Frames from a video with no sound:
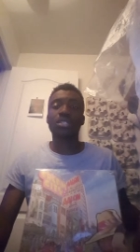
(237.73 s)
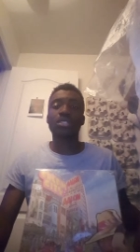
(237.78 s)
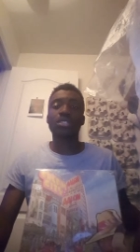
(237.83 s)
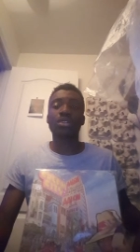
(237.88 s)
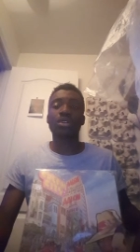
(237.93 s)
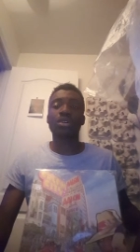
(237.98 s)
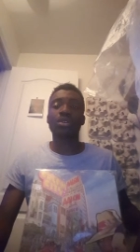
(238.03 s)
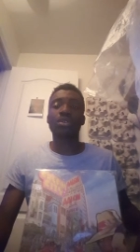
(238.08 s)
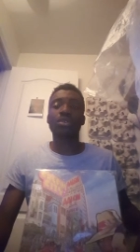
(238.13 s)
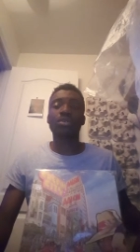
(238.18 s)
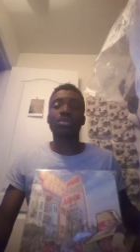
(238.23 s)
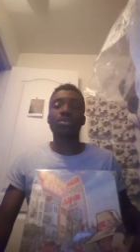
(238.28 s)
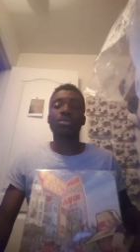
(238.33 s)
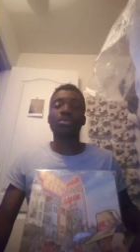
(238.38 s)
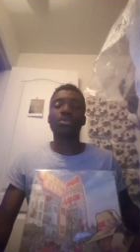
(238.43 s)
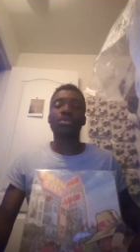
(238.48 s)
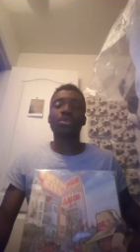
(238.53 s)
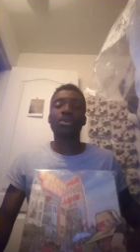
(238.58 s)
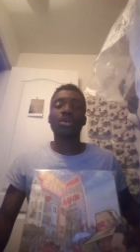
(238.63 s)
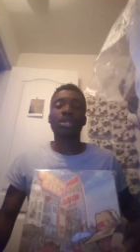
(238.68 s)

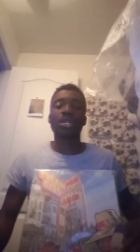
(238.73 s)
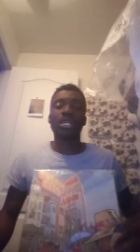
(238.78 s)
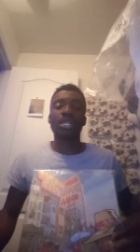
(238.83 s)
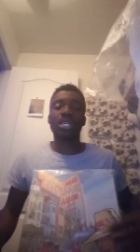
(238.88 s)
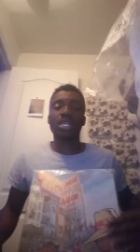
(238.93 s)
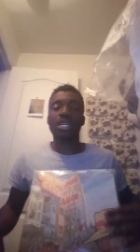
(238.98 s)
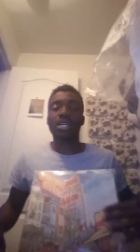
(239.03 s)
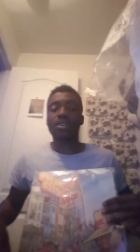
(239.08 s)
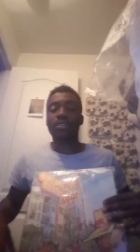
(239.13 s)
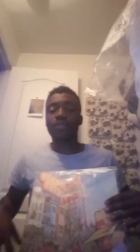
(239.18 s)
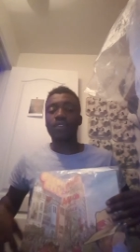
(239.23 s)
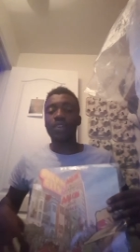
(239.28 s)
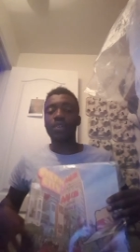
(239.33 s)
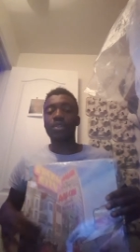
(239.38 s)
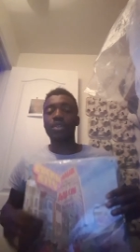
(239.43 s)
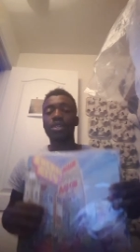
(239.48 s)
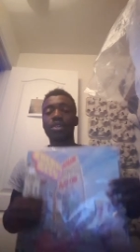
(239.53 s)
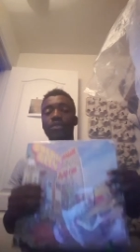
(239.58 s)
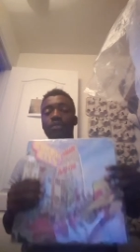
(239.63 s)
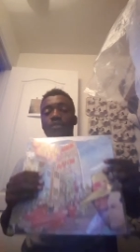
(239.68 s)
So, yeah, very